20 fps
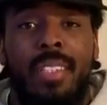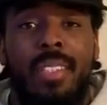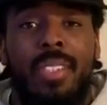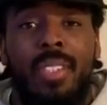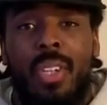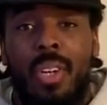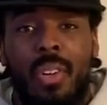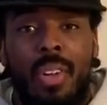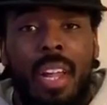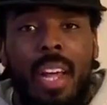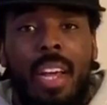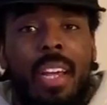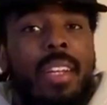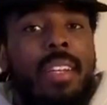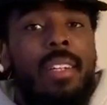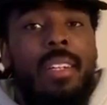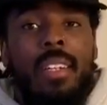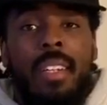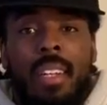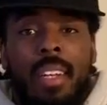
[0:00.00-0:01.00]
So like,
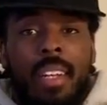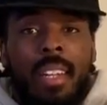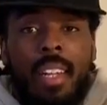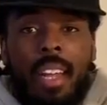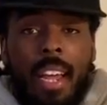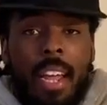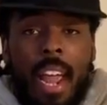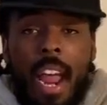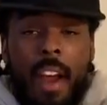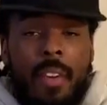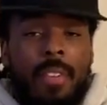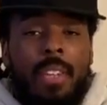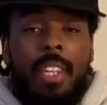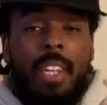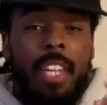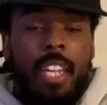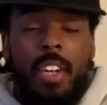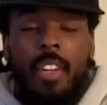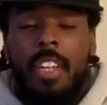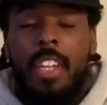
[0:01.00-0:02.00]
like every
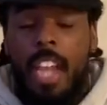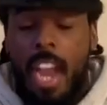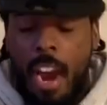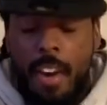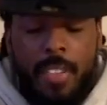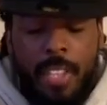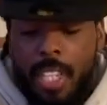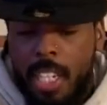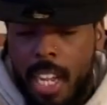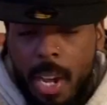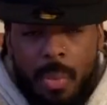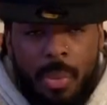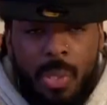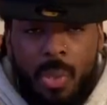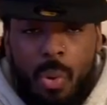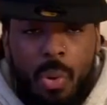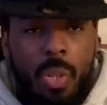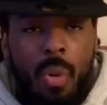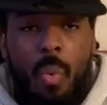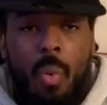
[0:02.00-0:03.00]
literally everything that was
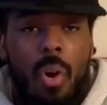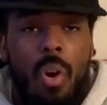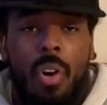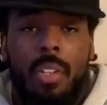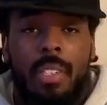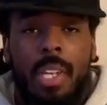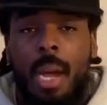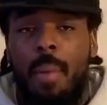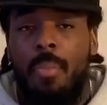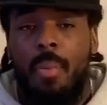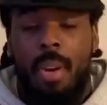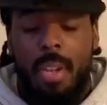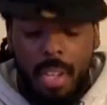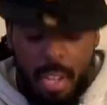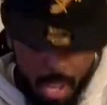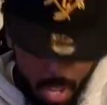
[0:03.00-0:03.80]
on the walls, I probably